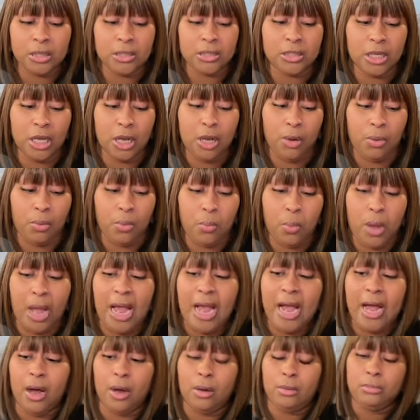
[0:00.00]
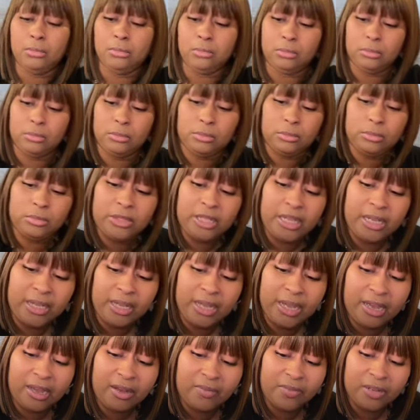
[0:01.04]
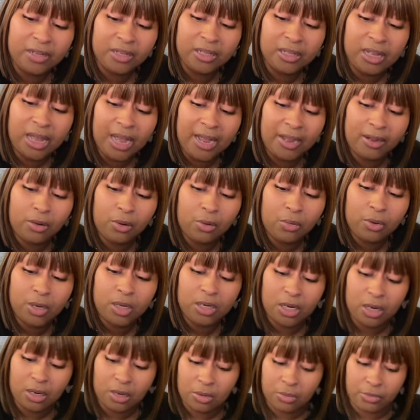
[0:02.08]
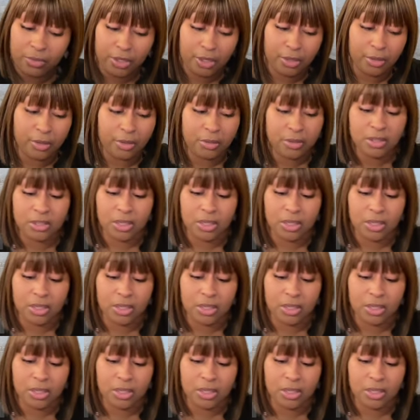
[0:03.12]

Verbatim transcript: So, wow. They have a lot going on here.